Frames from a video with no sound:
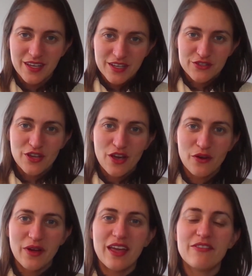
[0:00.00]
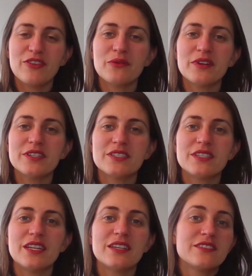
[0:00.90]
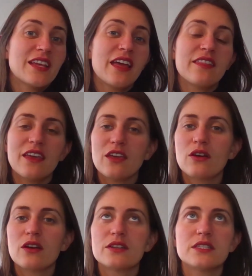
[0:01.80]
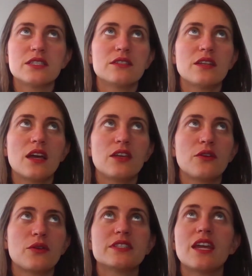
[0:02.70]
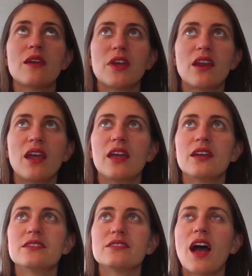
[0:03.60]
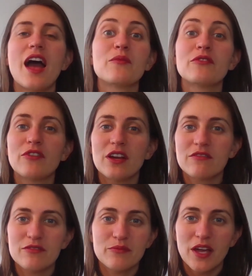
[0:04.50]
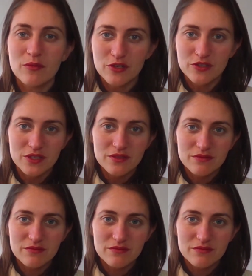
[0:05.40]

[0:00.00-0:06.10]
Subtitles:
So if you were to say that your statement is, I'm afraid of my emotions.